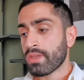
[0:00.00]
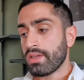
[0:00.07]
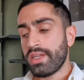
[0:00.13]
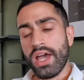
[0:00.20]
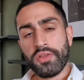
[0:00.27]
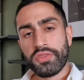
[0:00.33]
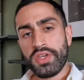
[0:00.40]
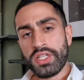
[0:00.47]

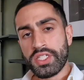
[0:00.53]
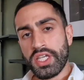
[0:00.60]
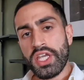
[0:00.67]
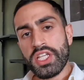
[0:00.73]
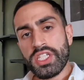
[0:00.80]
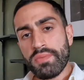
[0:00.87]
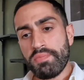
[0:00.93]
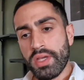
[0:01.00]
Now, this
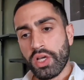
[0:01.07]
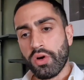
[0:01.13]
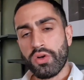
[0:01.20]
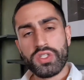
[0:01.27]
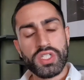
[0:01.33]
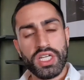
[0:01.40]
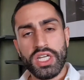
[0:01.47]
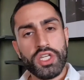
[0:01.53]
isn't
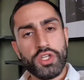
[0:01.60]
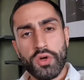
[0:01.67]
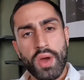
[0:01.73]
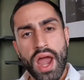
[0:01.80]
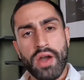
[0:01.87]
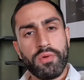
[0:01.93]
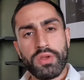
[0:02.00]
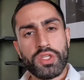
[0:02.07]
because the
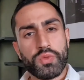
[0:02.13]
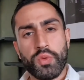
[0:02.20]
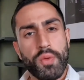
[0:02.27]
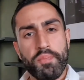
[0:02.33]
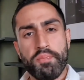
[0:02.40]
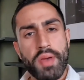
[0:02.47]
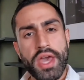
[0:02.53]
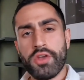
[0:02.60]
Indo-Aryans
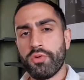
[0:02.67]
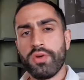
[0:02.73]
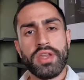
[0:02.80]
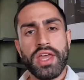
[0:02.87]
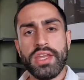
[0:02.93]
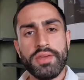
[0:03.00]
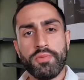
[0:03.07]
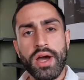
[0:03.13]
were better in
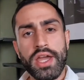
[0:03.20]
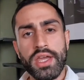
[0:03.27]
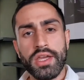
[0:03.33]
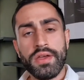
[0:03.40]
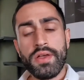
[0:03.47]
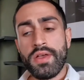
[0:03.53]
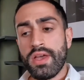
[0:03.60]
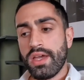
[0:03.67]
any
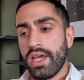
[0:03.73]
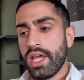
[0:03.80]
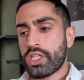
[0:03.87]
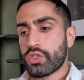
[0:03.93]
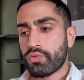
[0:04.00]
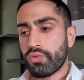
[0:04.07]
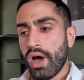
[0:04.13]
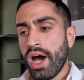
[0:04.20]
way.
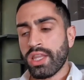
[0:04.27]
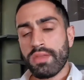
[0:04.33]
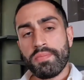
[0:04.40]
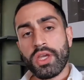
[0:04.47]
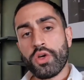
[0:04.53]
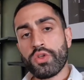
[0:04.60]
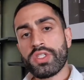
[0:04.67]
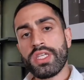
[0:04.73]
It's rather because